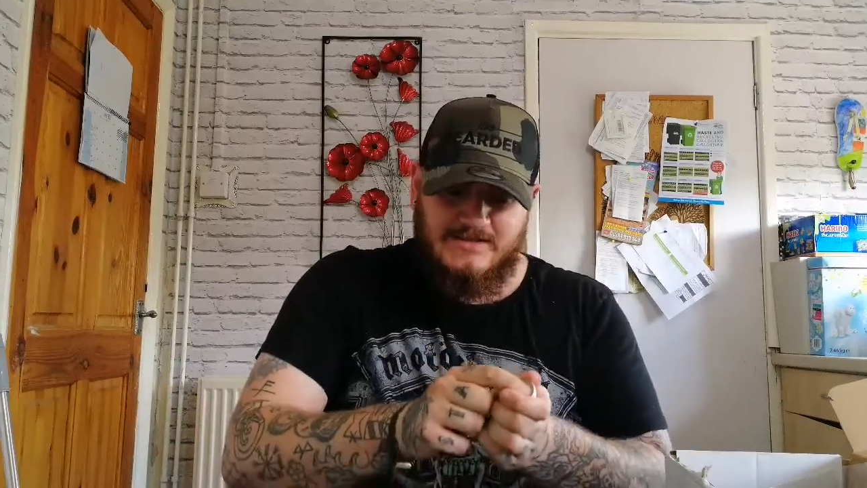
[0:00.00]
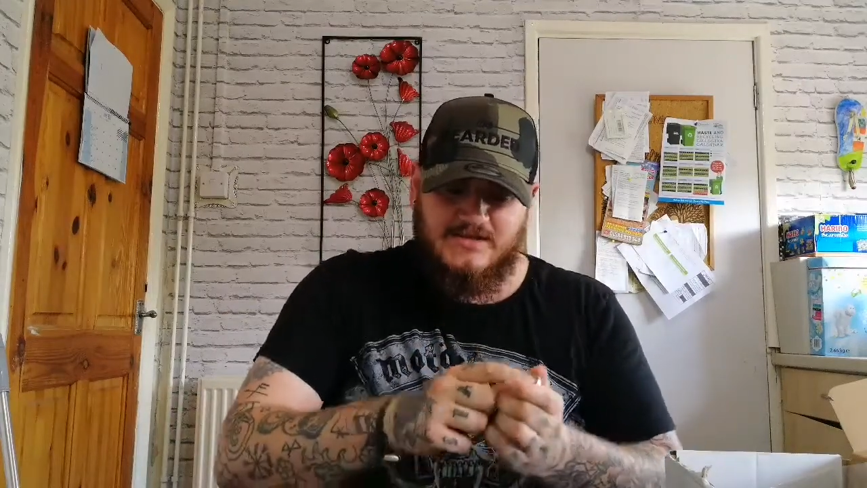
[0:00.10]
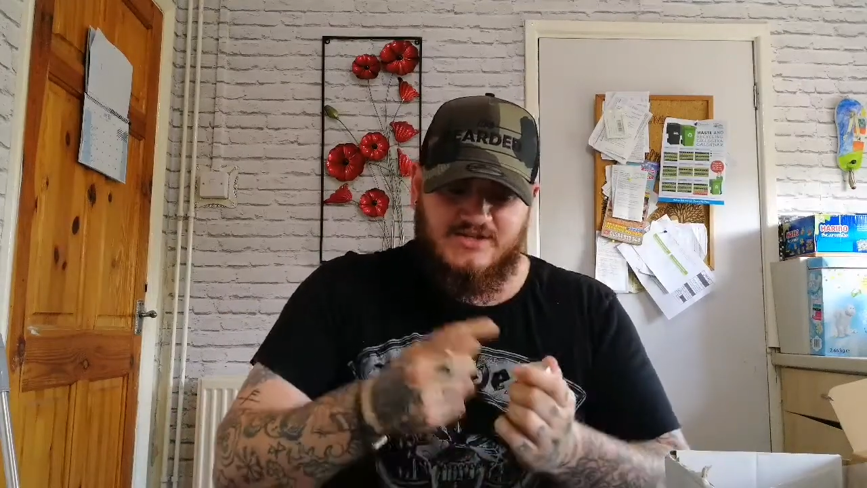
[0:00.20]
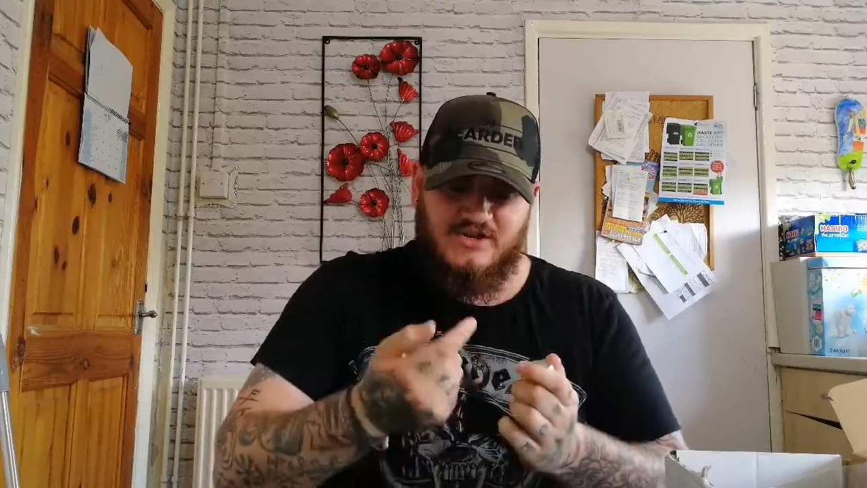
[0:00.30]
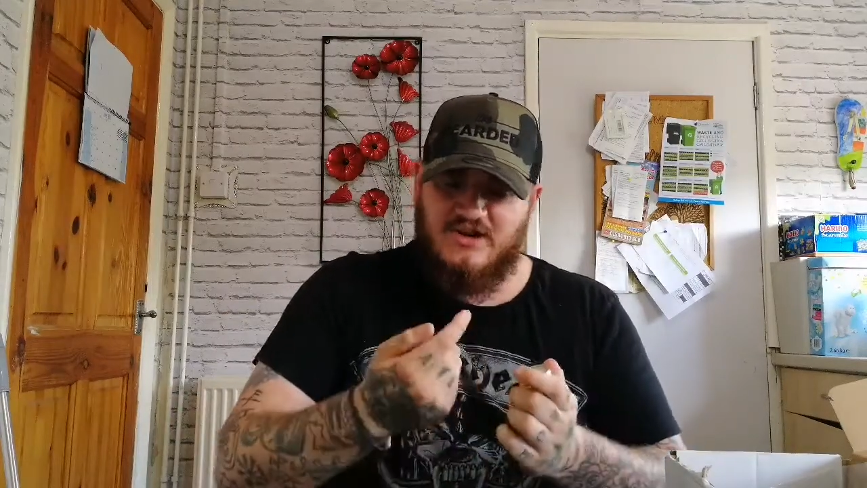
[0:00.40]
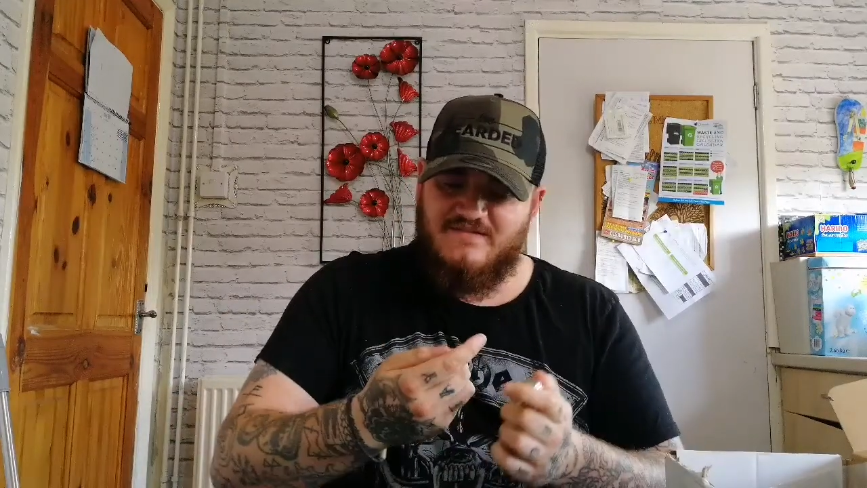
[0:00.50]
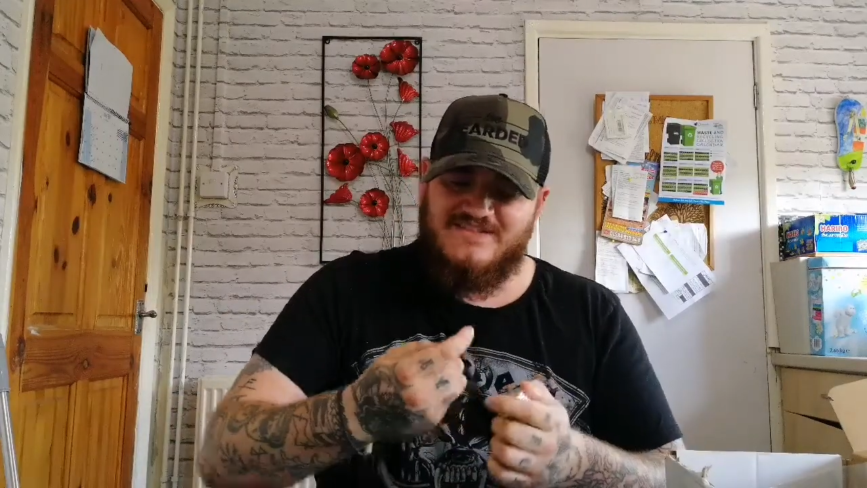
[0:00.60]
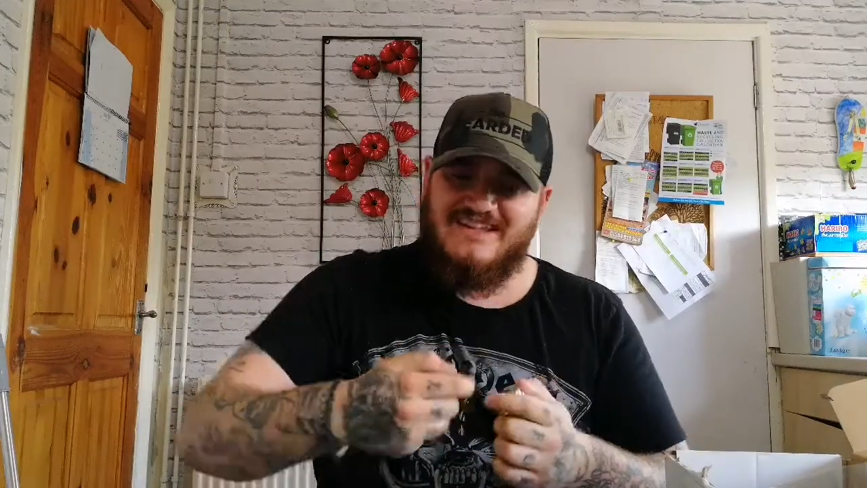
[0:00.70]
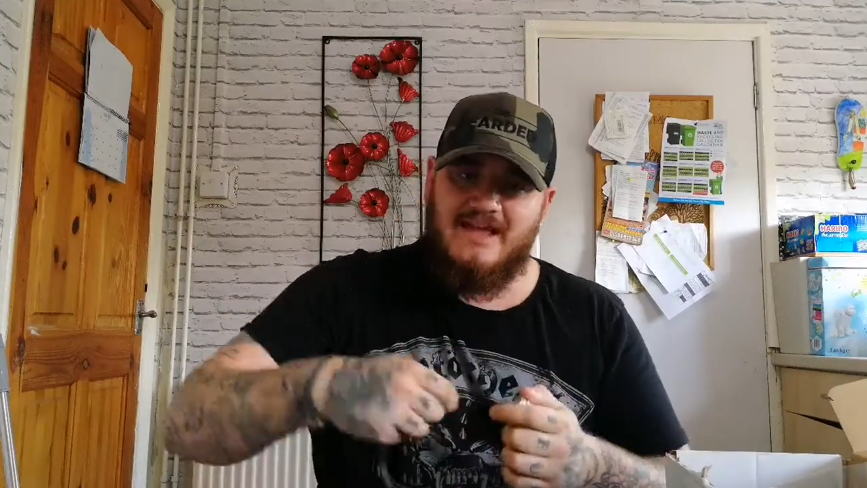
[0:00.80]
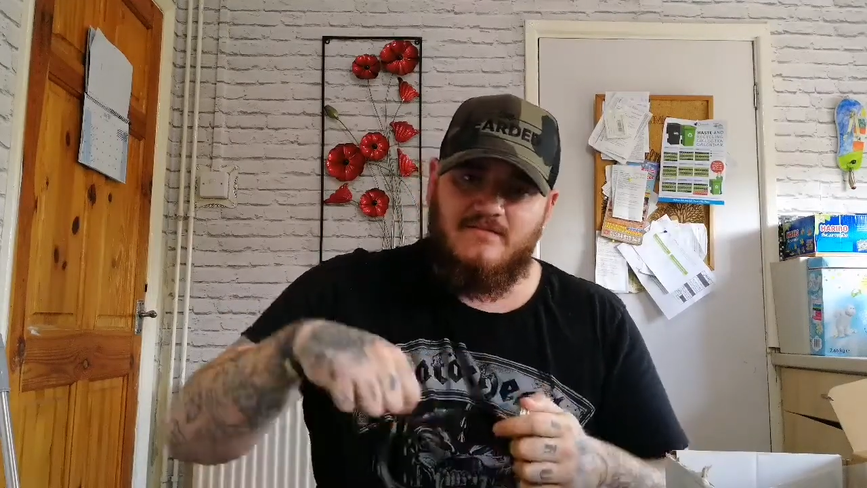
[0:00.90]
so you'll have to
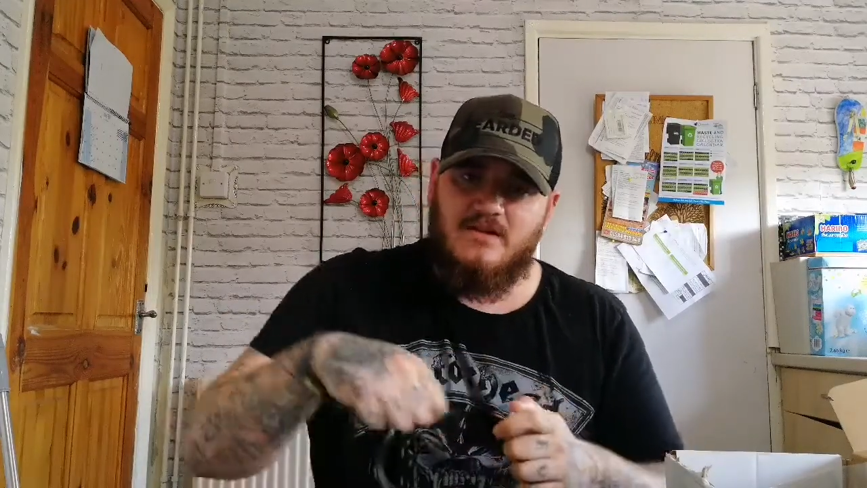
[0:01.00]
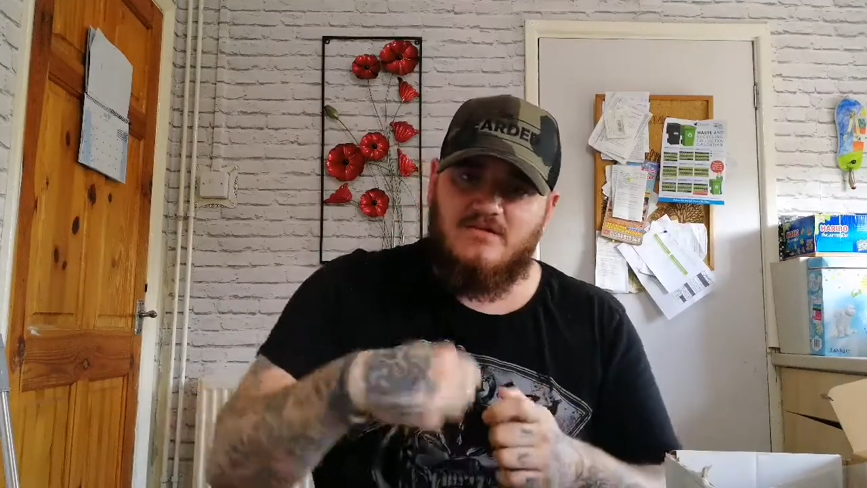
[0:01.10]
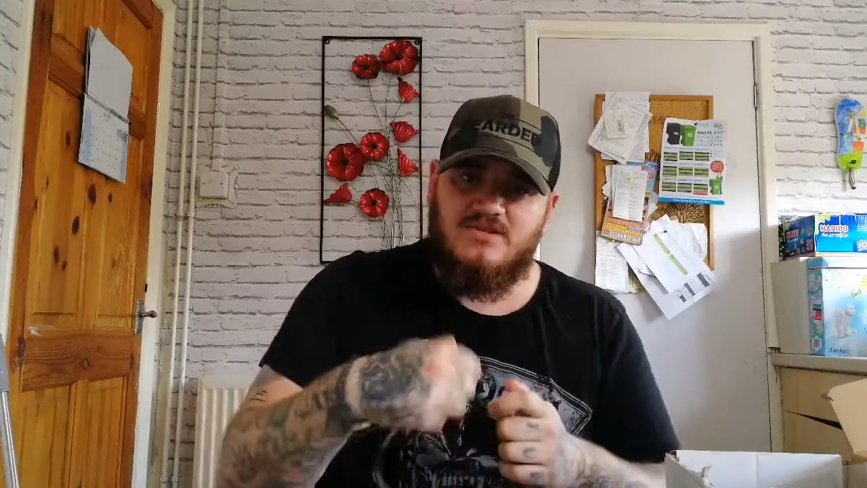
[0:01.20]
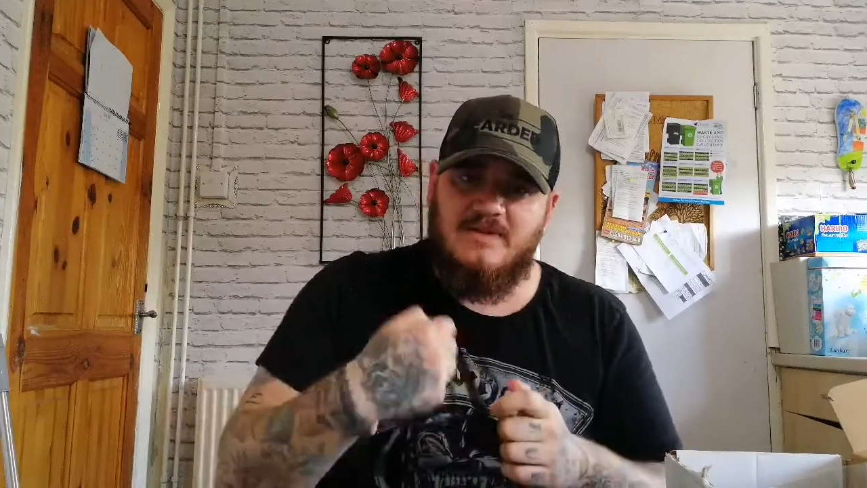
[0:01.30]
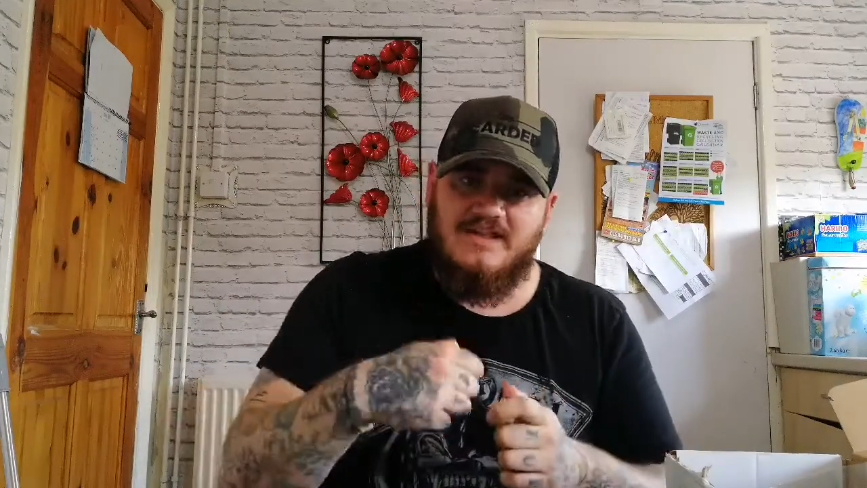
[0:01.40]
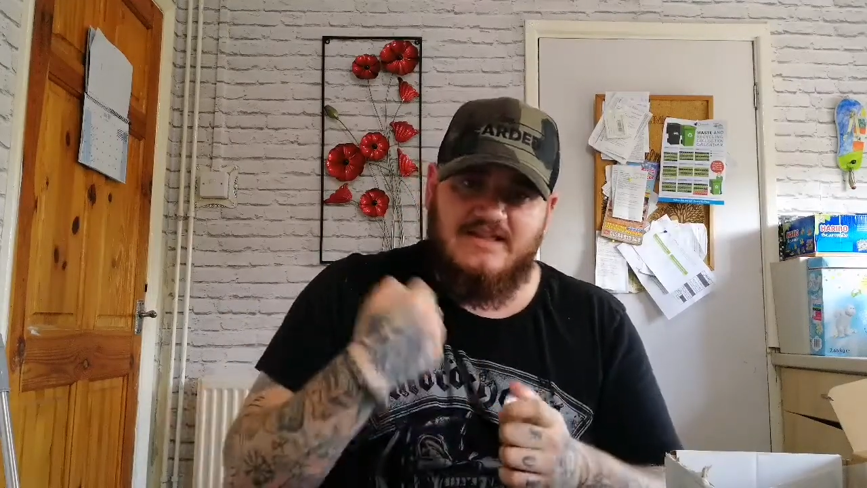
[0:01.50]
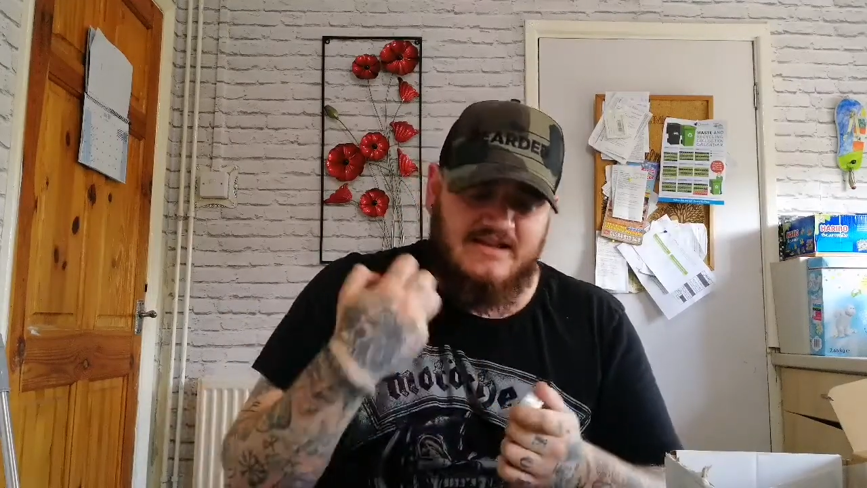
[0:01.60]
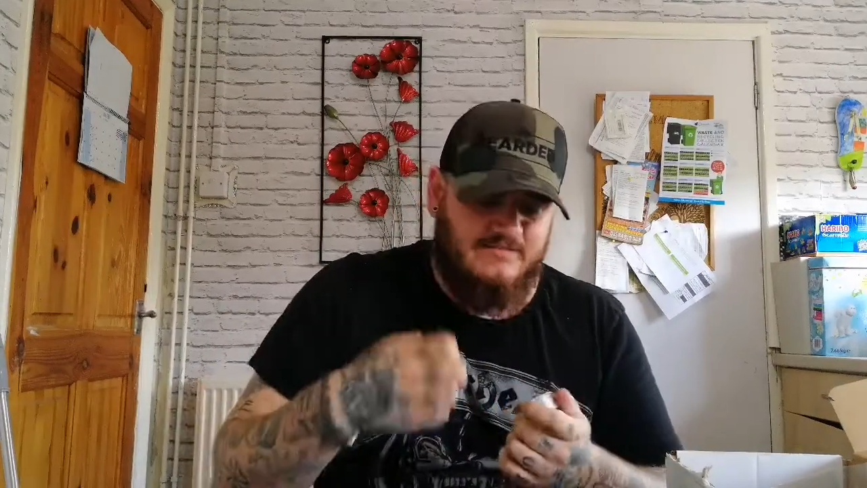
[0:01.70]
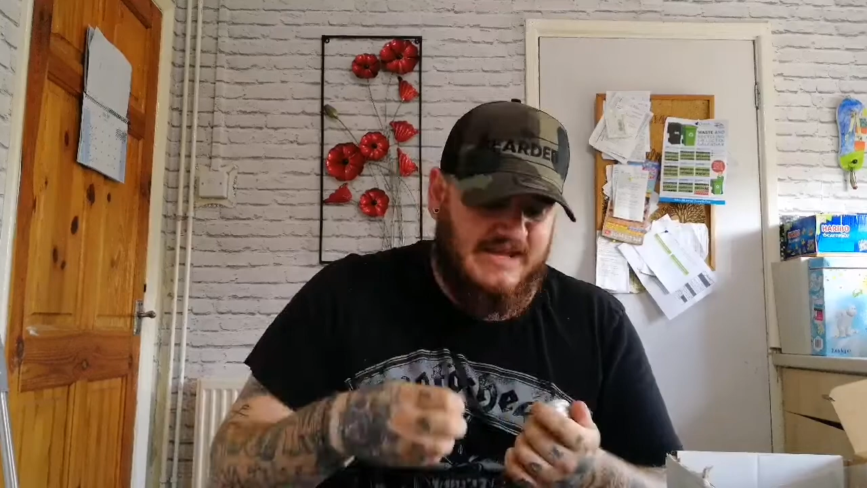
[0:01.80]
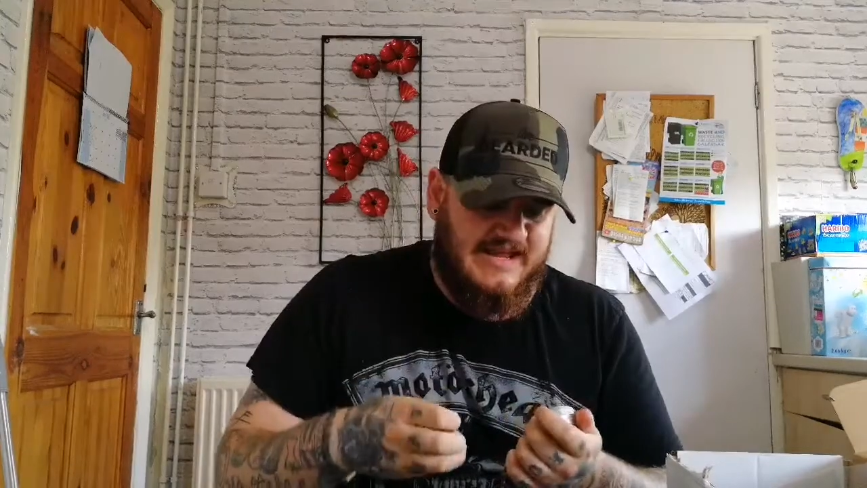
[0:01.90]
get something in there
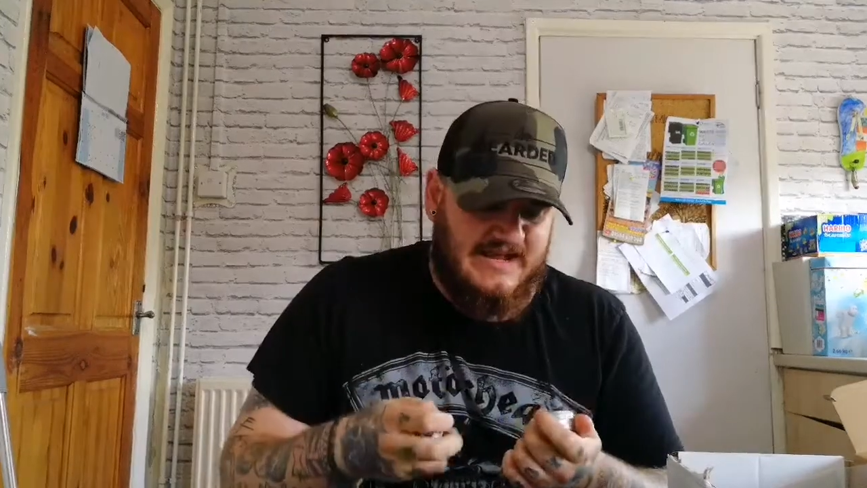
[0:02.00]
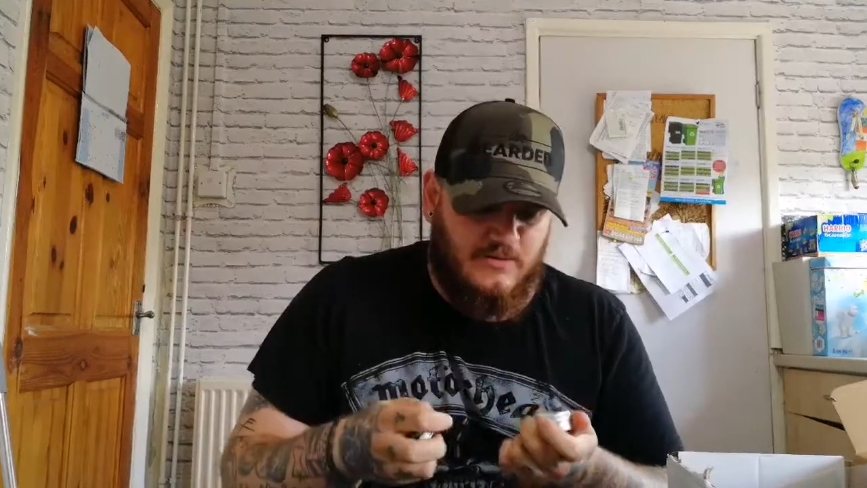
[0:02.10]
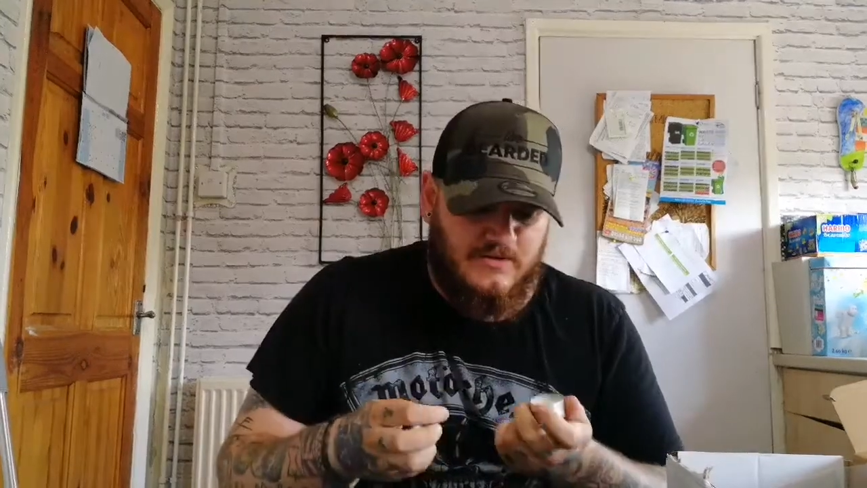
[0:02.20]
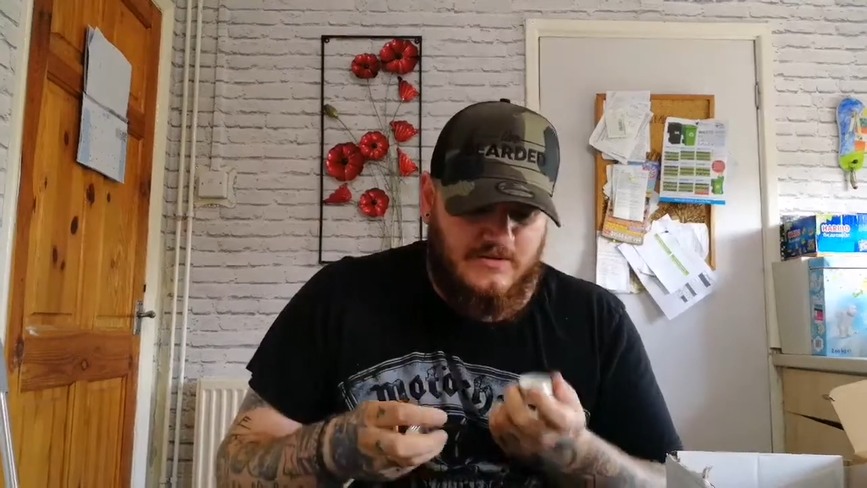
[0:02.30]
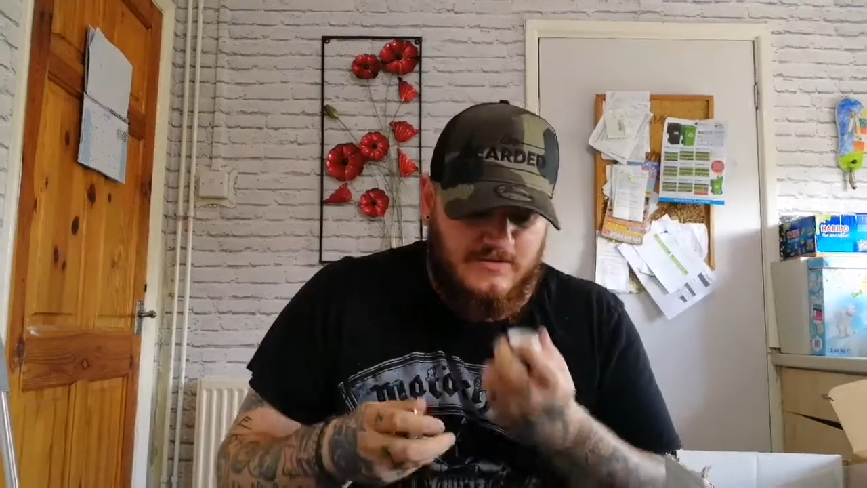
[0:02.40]
to pick it out.